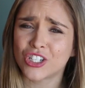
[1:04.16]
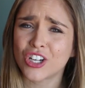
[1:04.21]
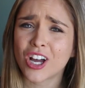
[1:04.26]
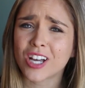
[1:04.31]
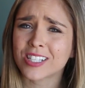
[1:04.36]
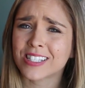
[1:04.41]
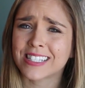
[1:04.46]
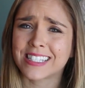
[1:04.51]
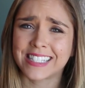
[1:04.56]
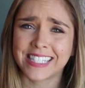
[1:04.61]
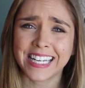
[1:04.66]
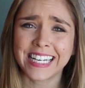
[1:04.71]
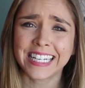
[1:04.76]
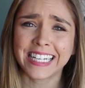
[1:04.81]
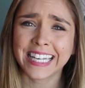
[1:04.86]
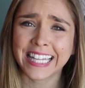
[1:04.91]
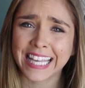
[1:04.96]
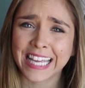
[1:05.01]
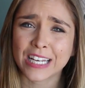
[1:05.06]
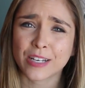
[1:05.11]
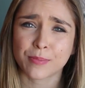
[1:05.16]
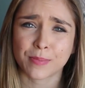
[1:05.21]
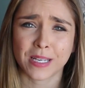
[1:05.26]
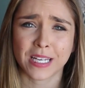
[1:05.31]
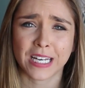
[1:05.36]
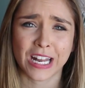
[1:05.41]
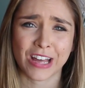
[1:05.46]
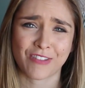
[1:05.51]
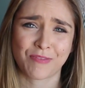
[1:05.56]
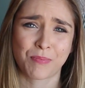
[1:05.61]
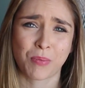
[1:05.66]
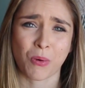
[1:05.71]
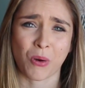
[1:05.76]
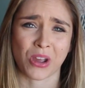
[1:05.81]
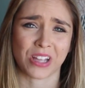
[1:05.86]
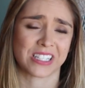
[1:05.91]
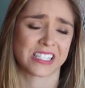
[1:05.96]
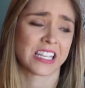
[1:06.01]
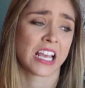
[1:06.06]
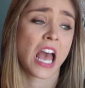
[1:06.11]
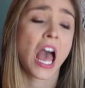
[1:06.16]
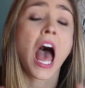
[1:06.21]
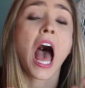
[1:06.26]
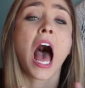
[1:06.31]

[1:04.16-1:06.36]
just didn't get me enough points.